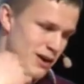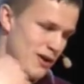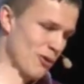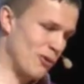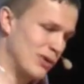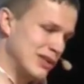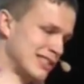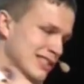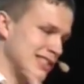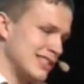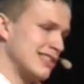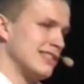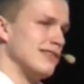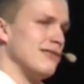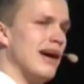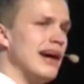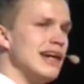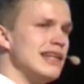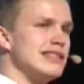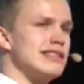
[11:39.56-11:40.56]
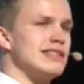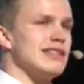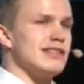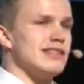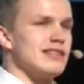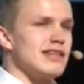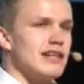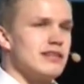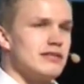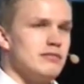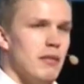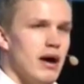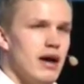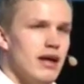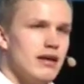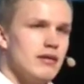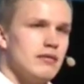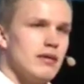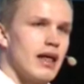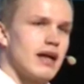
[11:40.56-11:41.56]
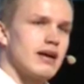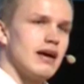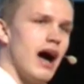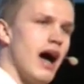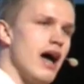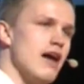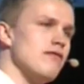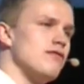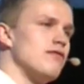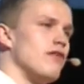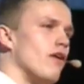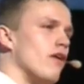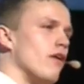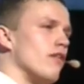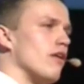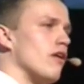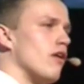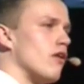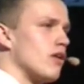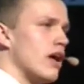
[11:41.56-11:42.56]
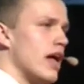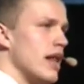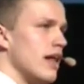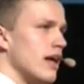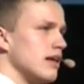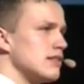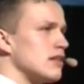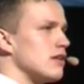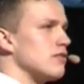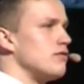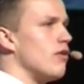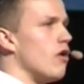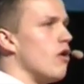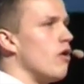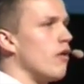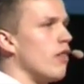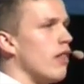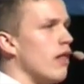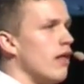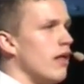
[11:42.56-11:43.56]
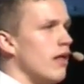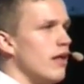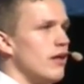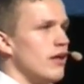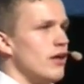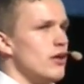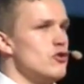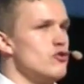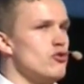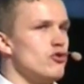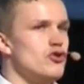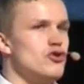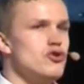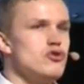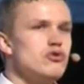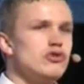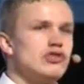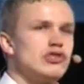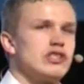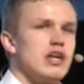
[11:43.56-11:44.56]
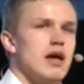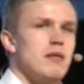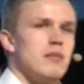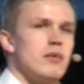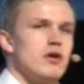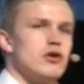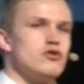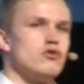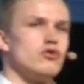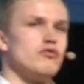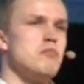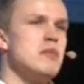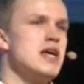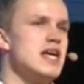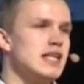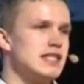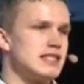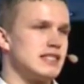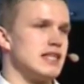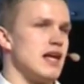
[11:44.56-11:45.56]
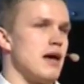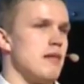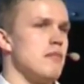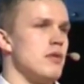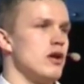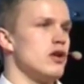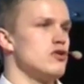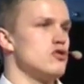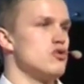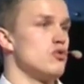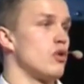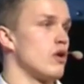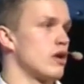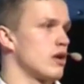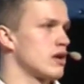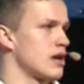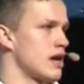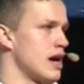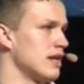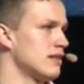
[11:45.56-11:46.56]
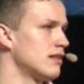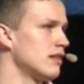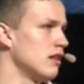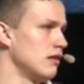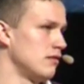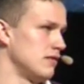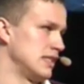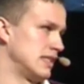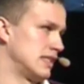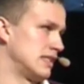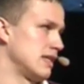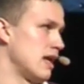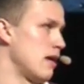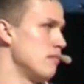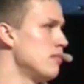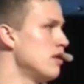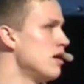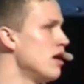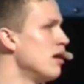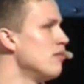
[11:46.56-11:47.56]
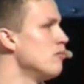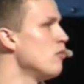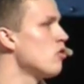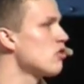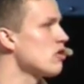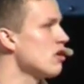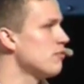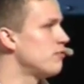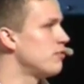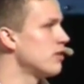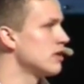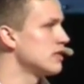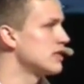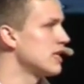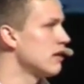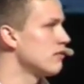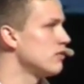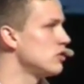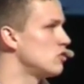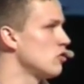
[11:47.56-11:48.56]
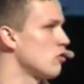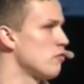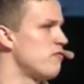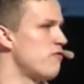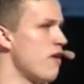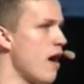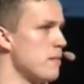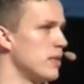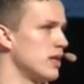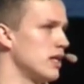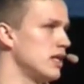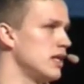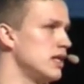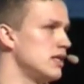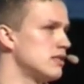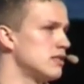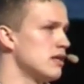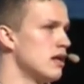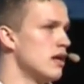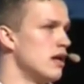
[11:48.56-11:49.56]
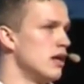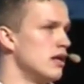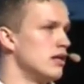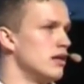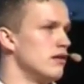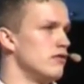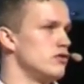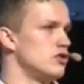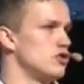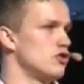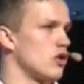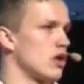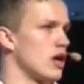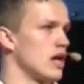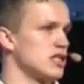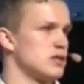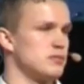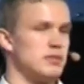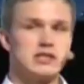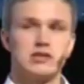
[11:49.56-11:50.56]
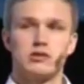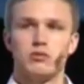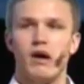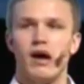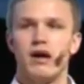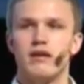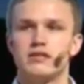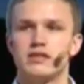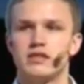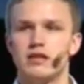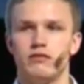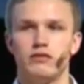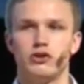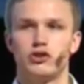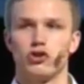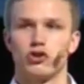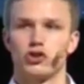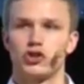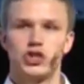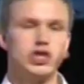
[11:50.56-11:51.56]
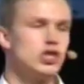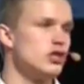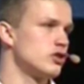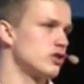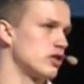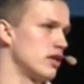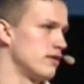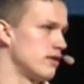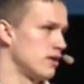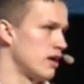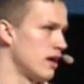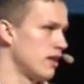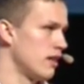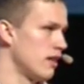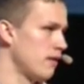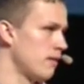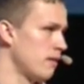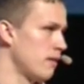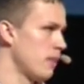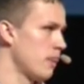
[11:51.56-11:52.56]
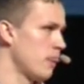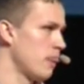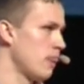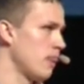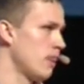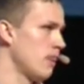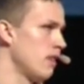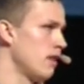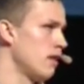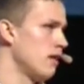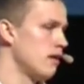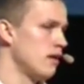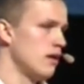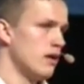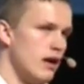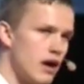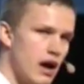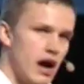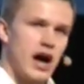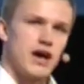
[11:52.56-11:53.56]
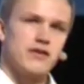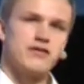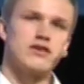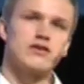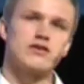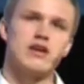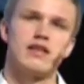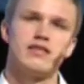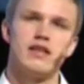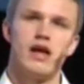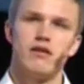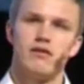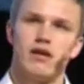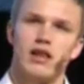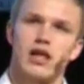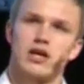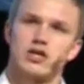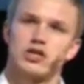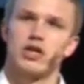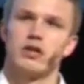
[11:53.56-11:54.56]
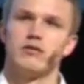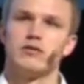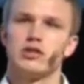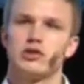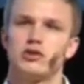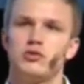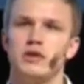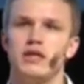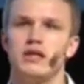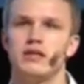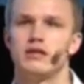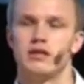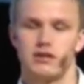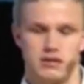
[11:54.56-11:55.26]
with these devices, like iPhone or any other phone, you use them, you meet them, you cuddle with them more often than with your families, with your husbands, wives, with your children, right? I think right now I actually will tweet